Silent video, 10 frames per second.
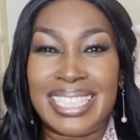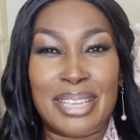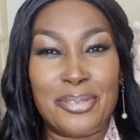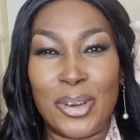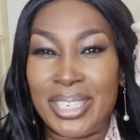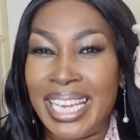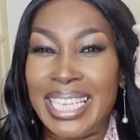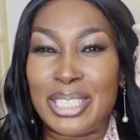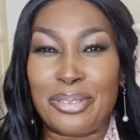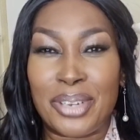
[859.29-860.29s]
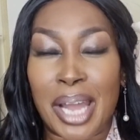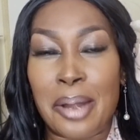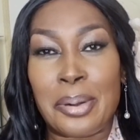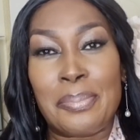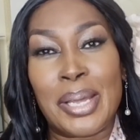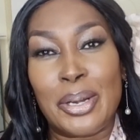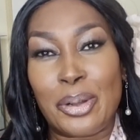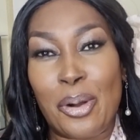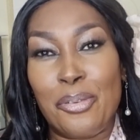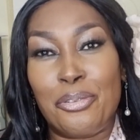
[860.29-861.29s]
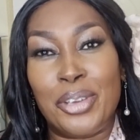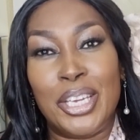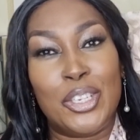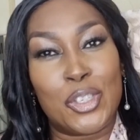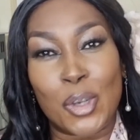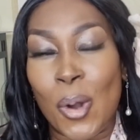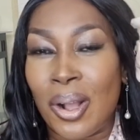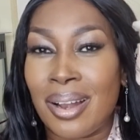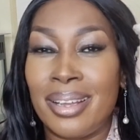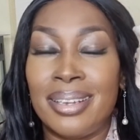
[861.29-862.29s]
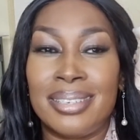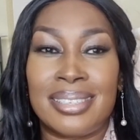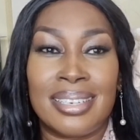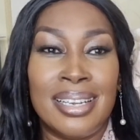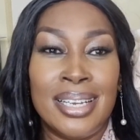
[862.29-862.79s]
They've got hints of caramel, coffee, chocolate,